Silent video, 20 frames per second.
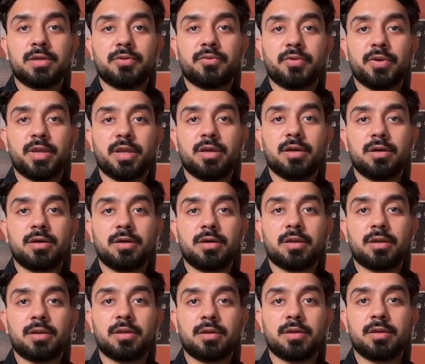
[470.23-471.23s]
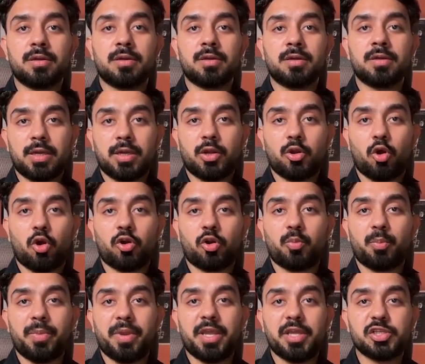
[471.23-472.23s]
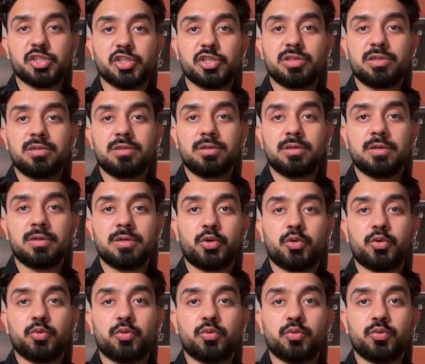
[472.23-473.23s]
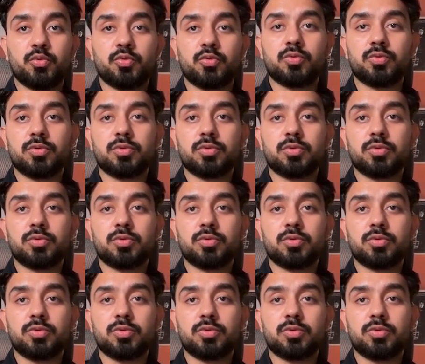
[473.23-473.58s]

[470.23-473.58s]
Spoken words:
trigger an automation to